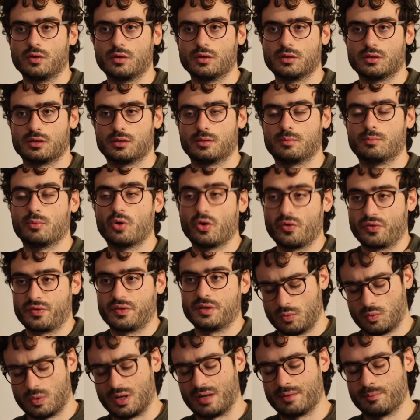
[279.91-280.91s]

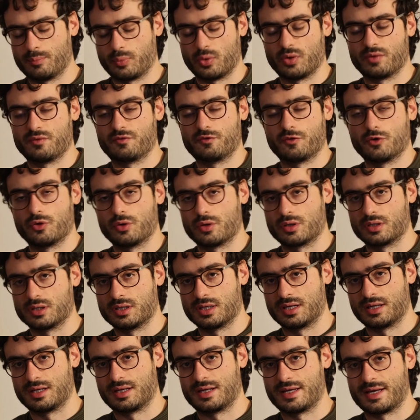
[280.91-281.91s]
both
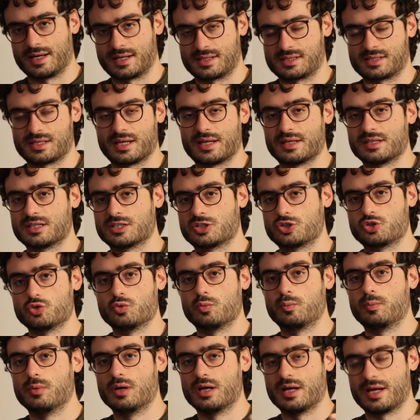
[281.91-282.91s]
1.4x and the
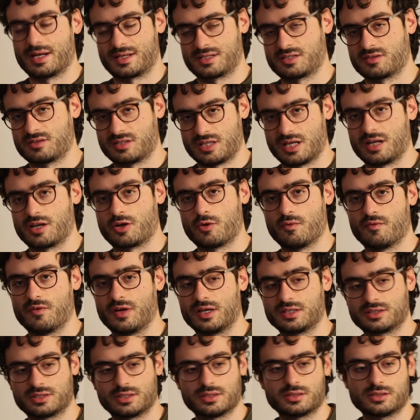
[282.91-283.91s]
2x
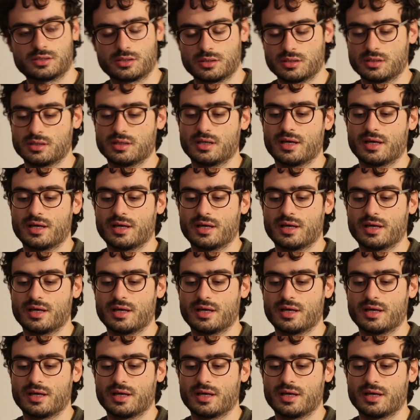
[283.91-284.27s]
teleconverters.